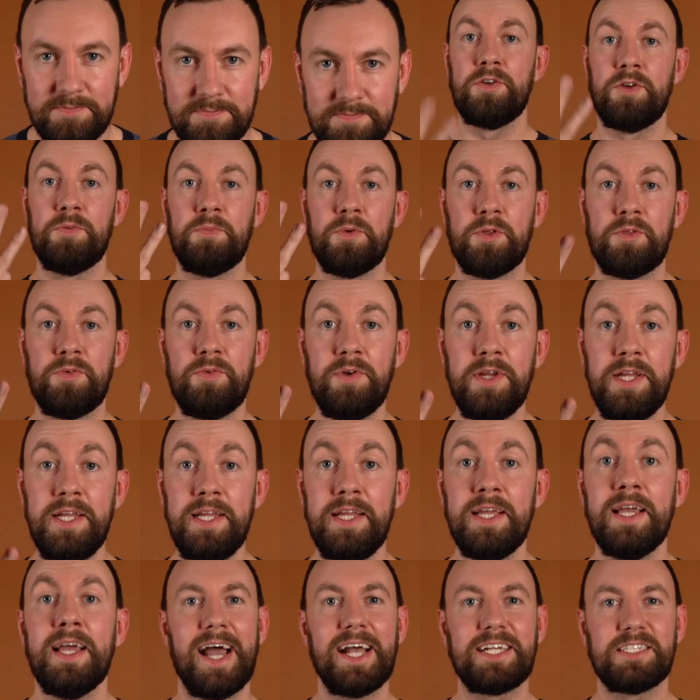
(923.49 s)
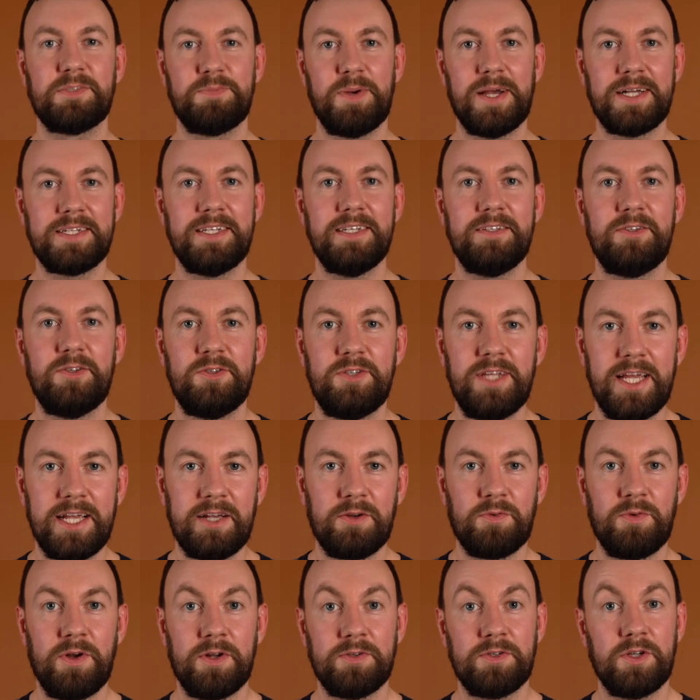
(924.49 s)
Number 3, expect it to take
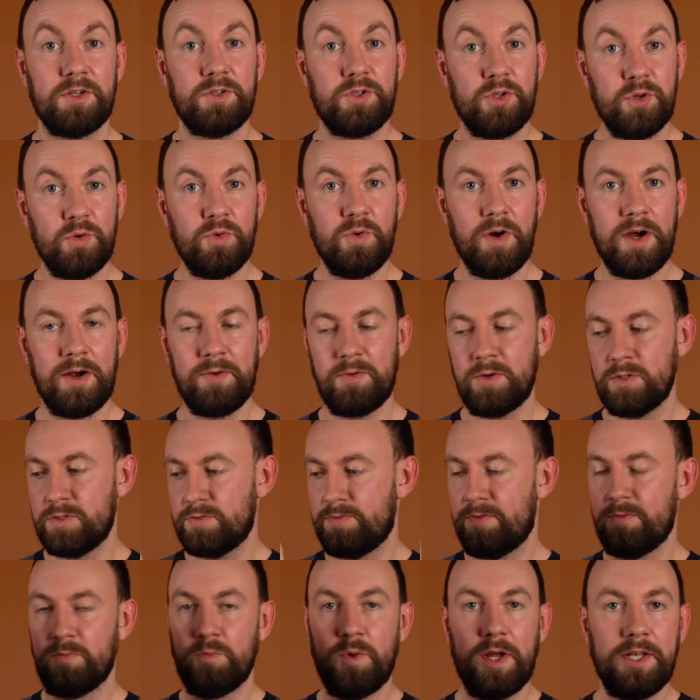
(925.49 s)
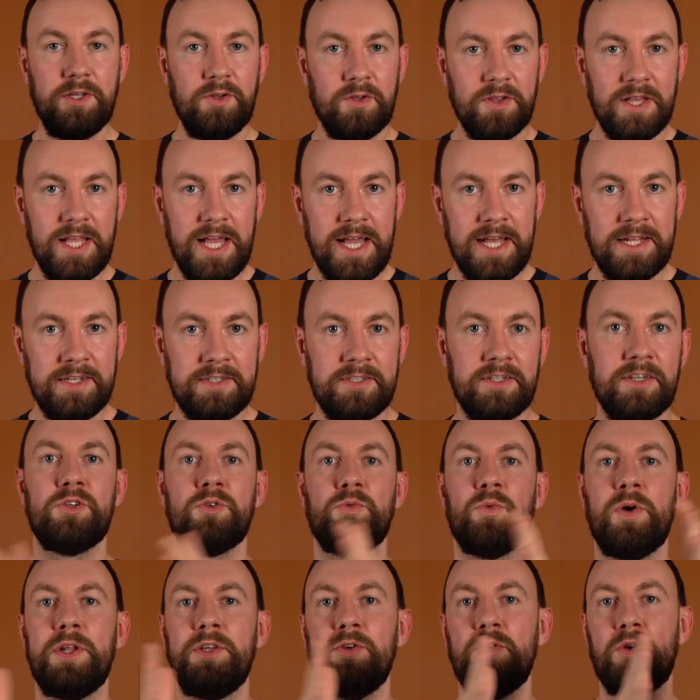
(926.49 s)
around 2 hours from when you land to
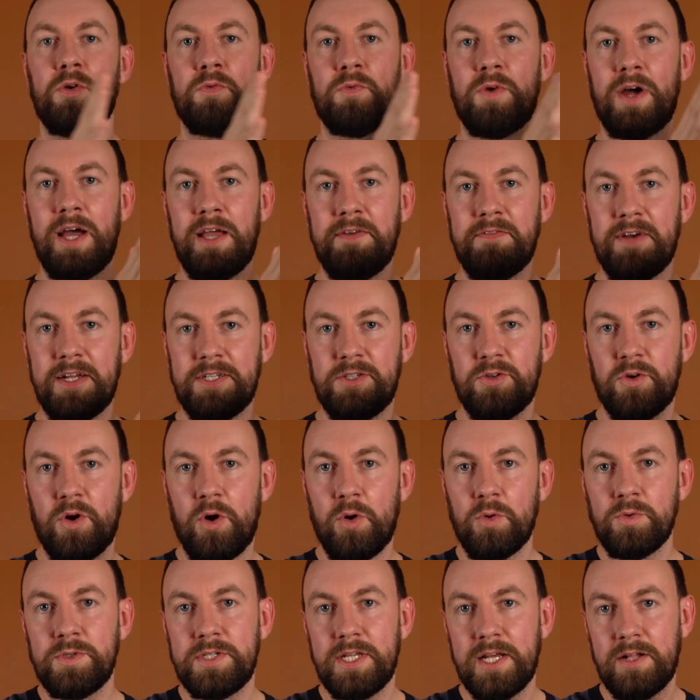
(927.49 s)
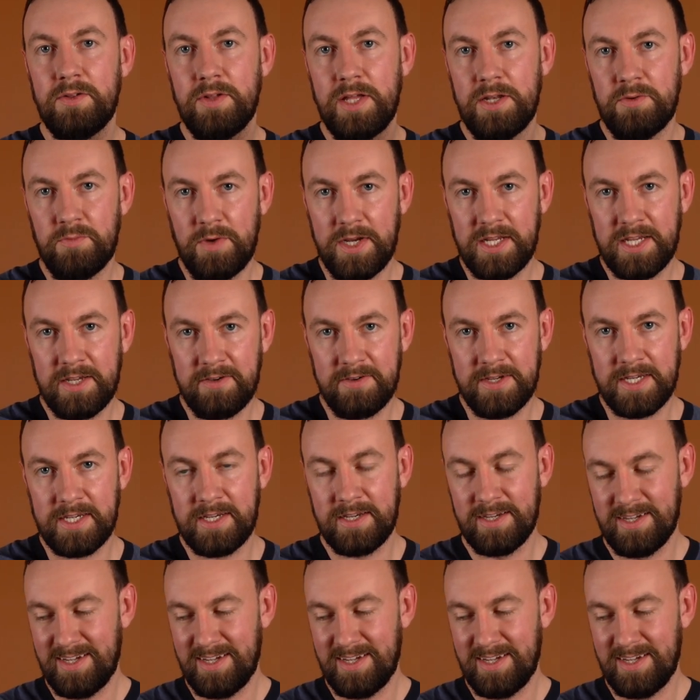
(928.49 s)
when you arrive at your hotel in Reykjavik.